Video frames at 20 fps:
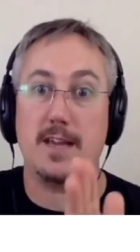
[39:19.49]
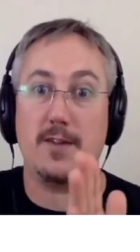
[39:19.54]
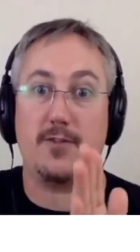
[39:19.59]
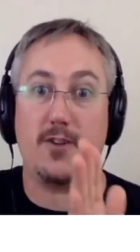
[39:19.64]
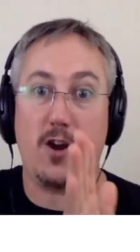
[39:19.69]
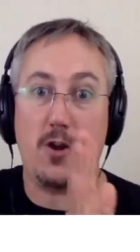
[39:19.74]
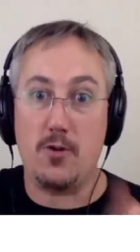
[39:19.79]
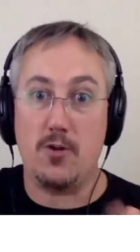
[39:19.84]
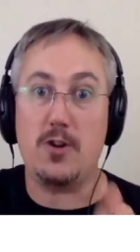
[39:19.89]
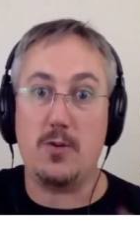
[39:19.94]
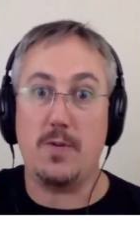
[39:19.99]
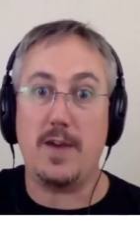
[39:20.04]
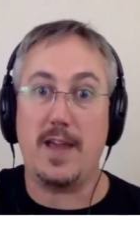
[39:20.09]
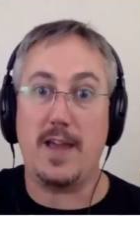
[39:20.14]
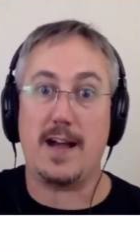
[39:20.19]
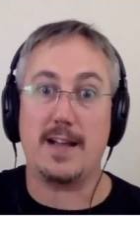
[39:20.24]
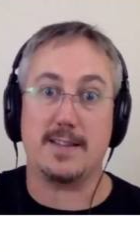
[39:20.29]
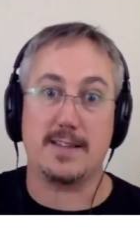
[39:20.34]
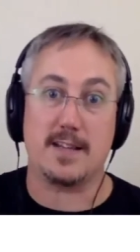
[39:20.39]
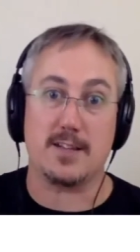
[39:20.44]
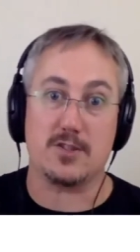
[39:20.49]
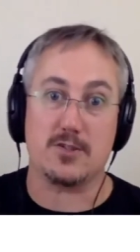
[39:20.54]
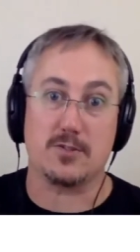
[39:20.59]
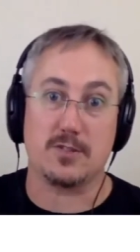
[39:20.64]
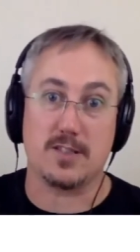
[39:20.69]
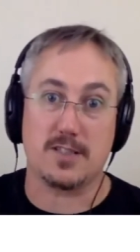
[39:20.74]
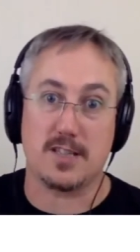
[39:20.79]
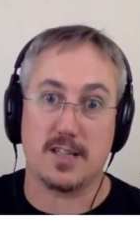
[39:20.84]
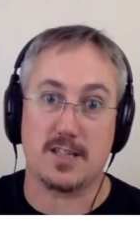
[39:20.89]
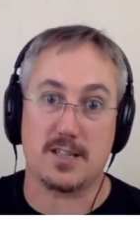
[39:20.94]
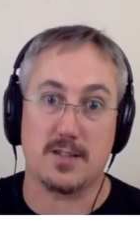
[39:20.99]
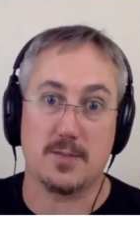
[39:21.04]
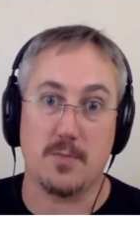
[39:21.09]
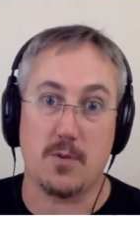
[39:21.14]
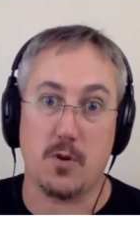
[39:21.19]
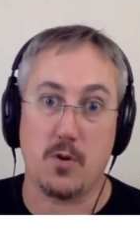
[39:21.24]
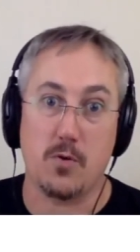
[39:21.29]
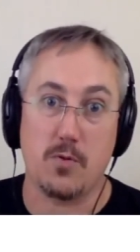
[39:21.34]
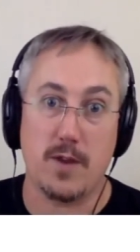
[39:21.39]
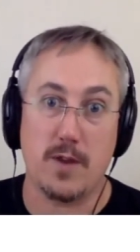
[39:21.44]
If only we had that sort of
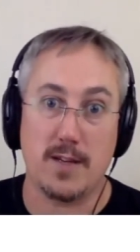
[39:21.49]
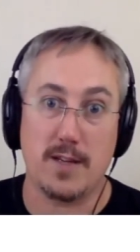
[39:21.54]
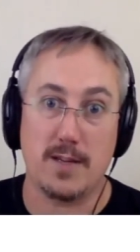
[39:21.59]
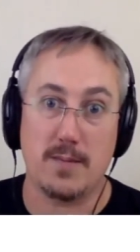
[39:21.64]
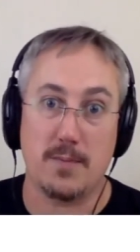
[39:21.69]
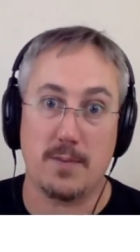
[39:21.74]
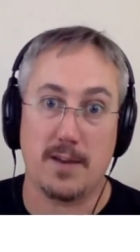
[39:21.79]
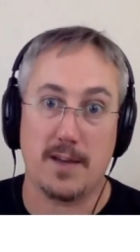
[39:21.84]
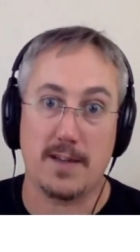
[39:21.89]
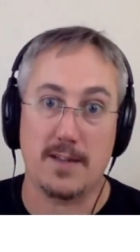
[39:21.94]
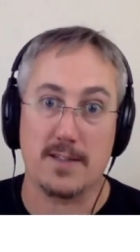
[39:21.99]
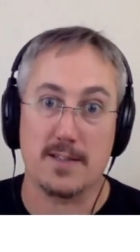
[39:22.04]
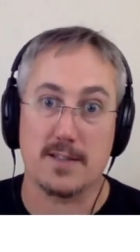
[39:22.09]
system already in place.